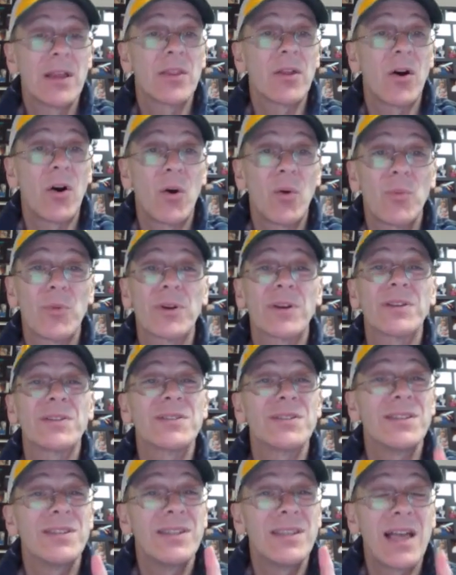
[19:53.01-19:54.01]
The homework
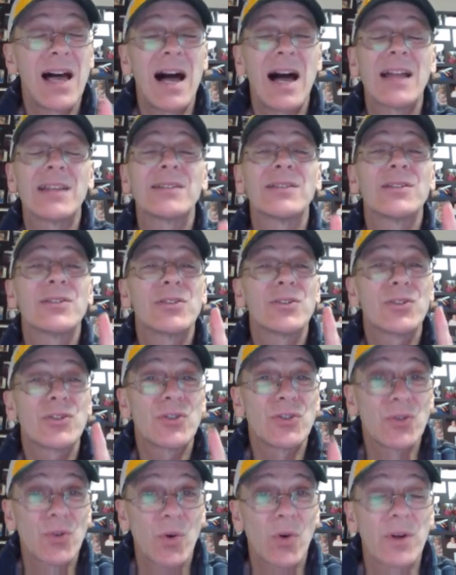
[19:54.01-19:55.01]
is not
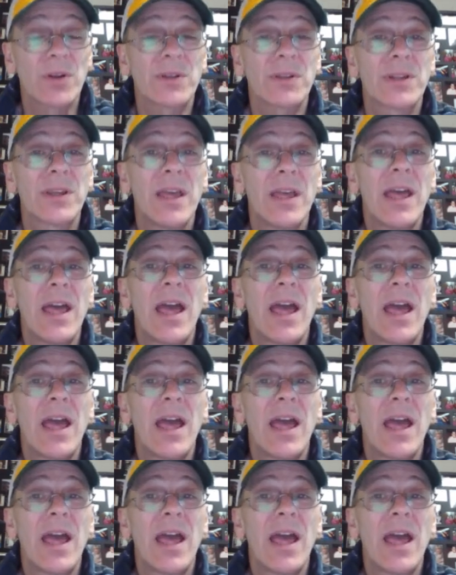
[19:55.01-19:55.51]
short,